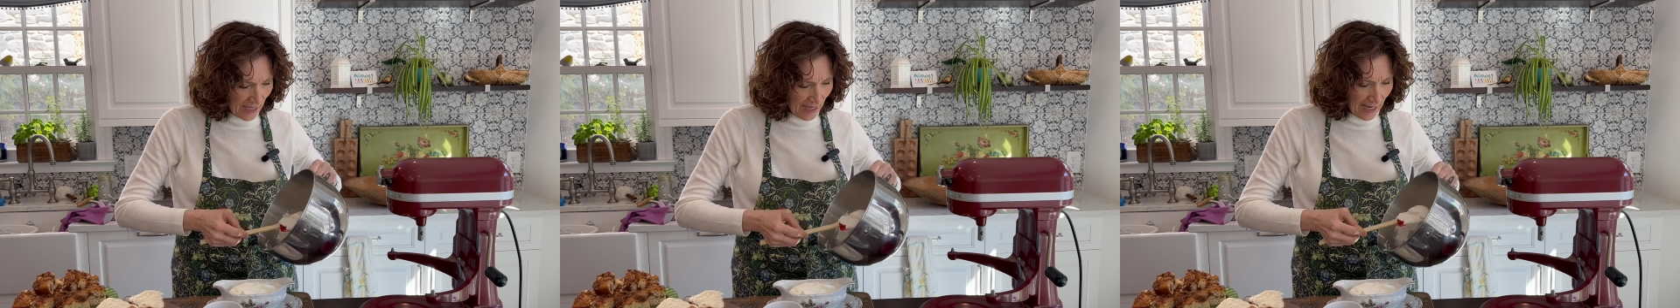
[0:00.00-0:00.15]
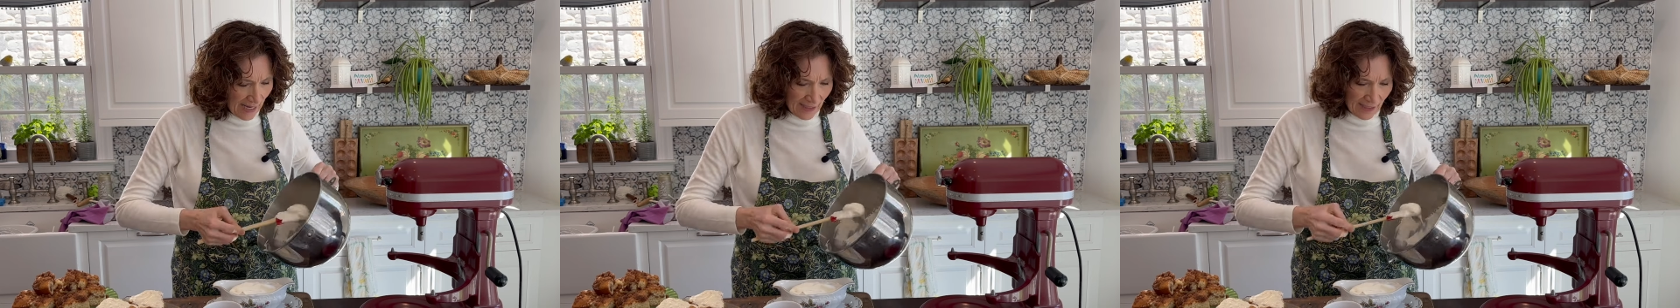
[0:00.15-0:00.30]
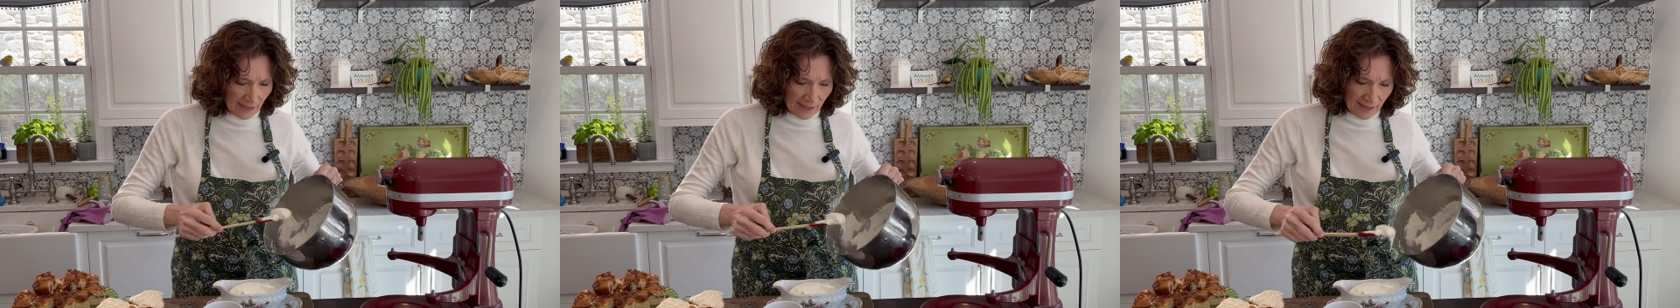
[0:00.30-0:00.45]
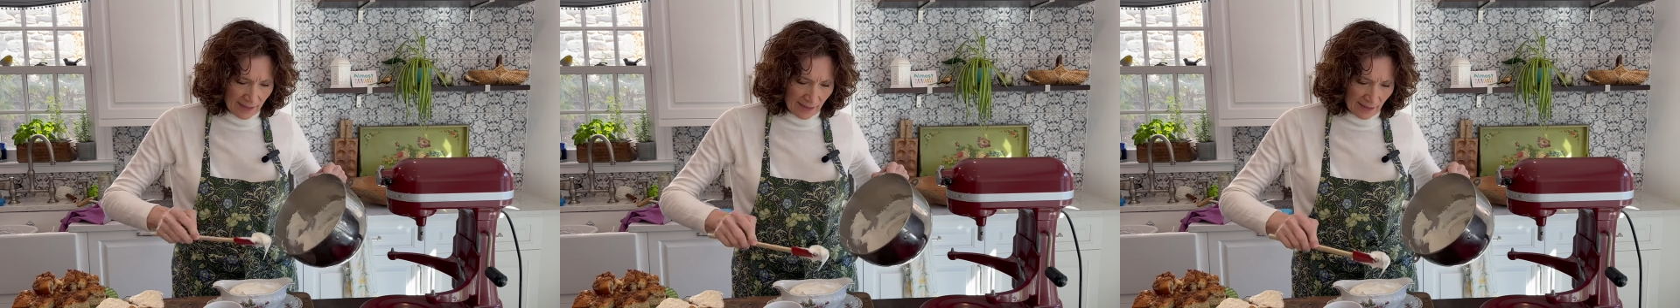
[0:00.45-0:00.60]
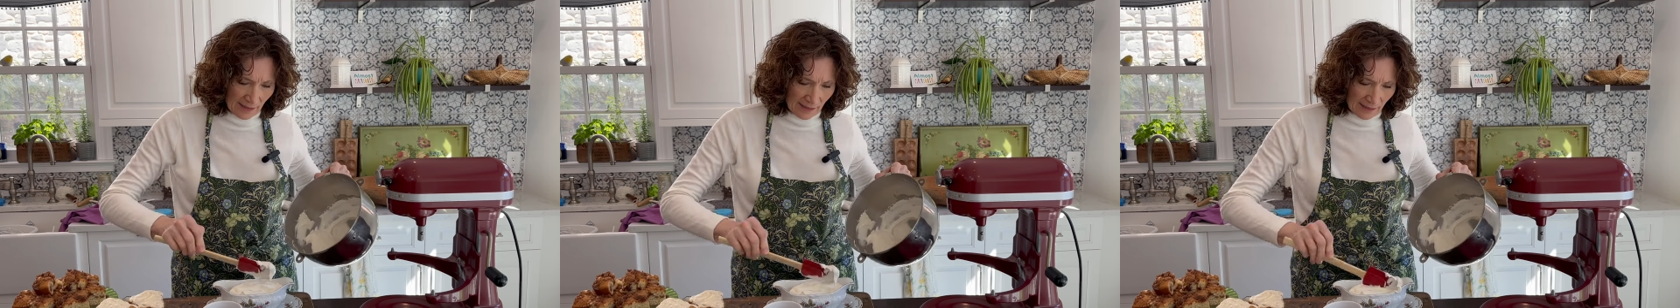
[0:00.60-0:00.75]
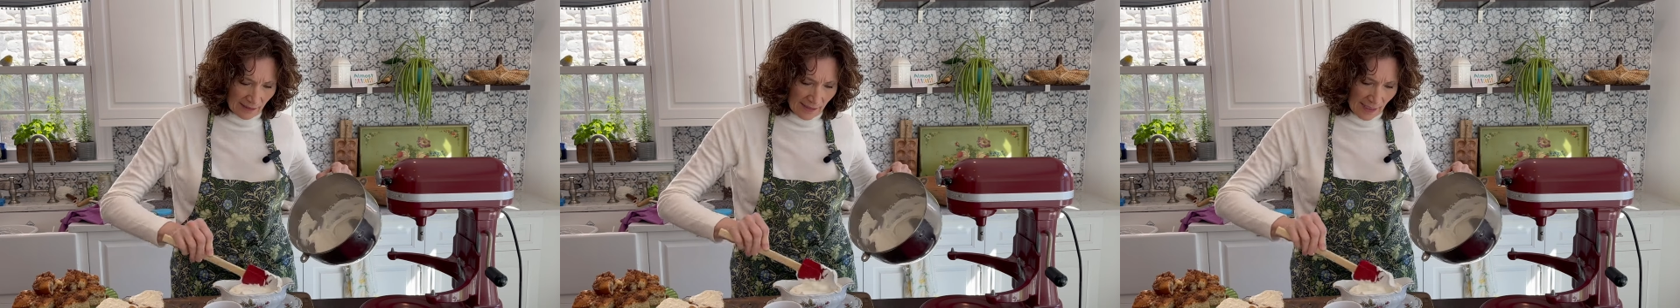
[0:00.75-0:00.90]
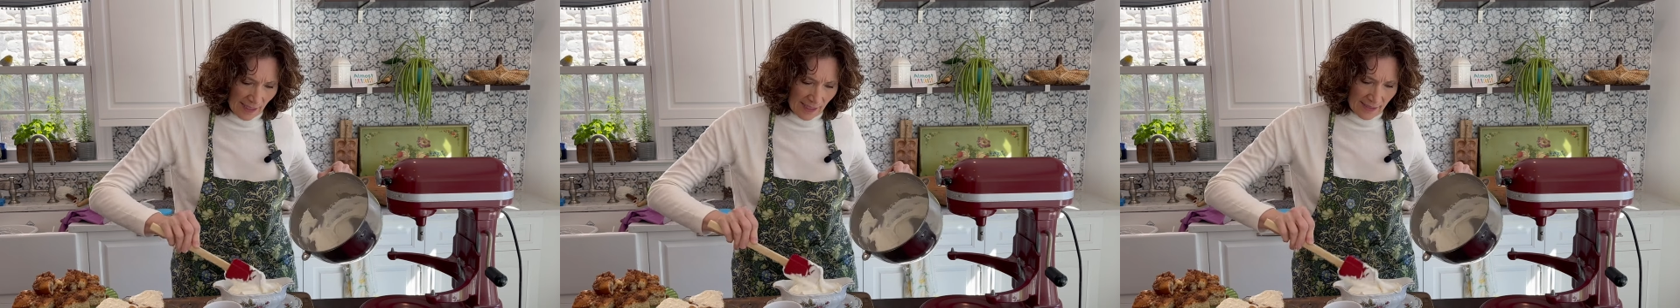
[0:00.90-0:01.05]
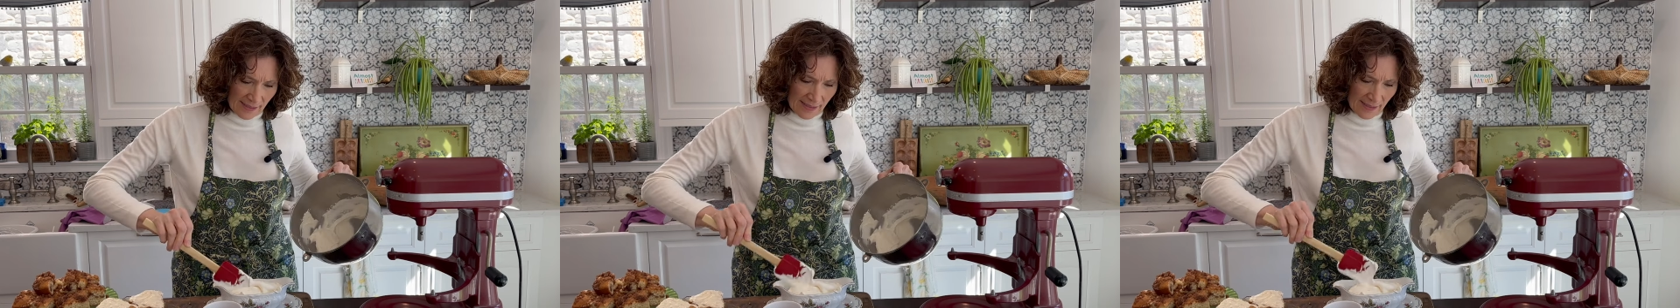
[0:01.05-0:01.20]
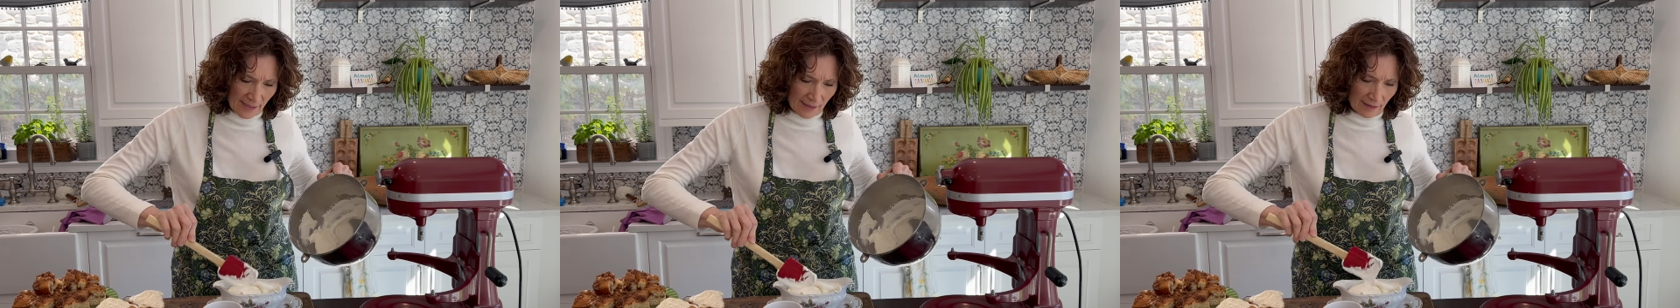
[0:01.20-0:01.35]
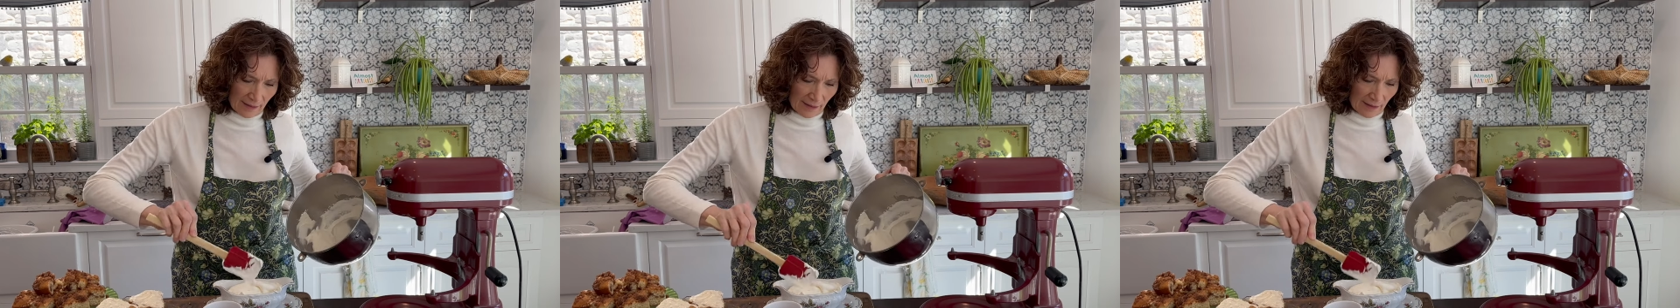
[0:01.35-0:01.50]
And it's nice
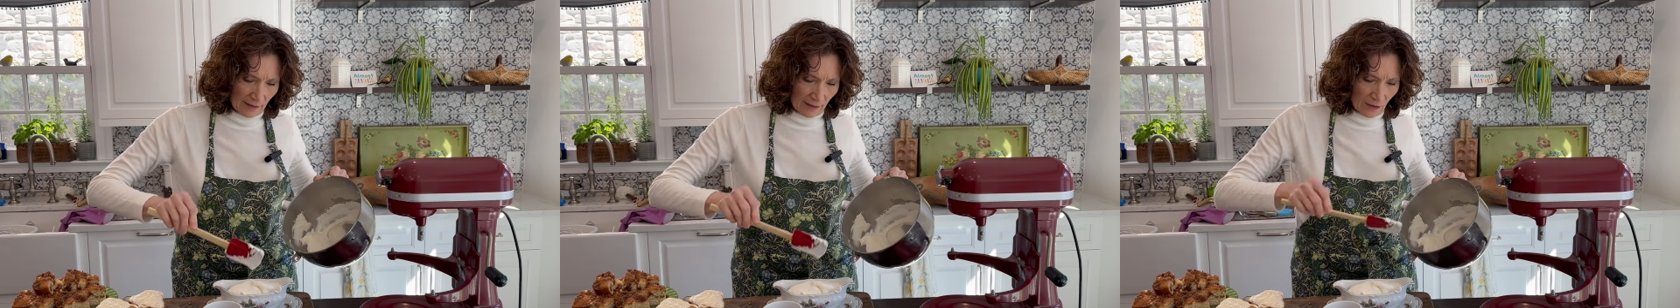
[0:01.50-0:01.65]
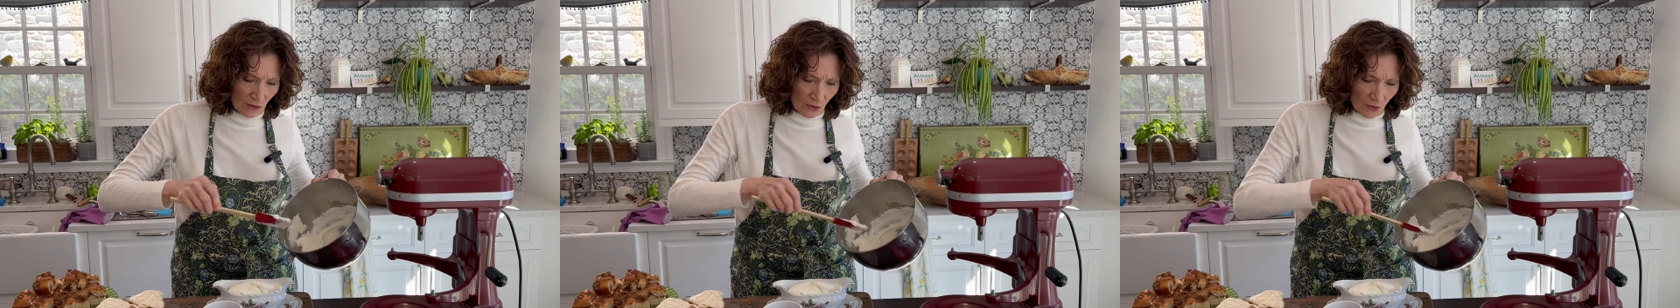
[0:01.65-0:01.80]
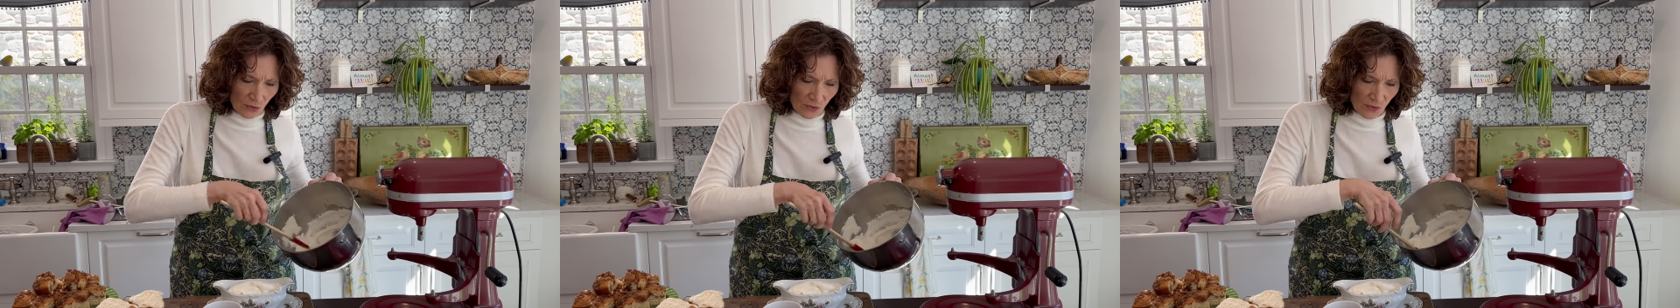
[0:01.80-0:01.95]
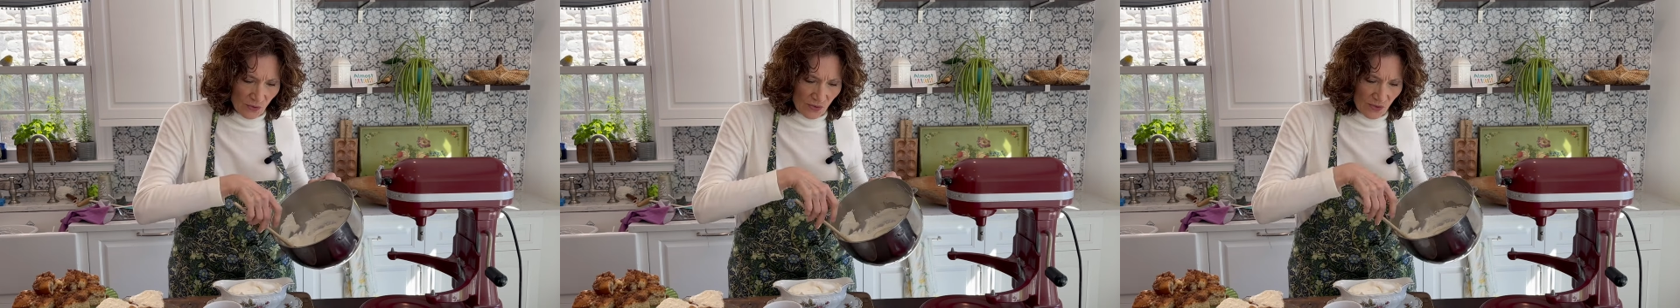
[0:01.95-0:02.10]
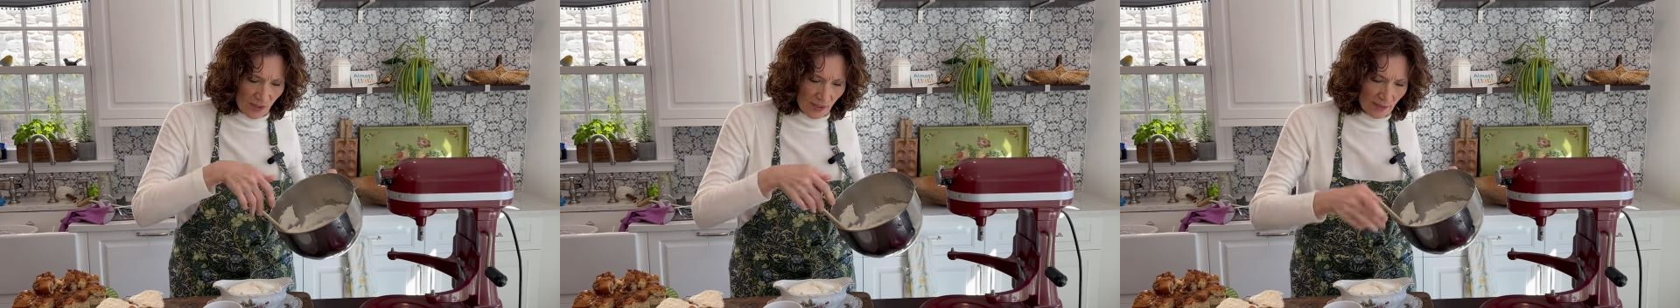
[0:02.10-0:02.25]
and loose.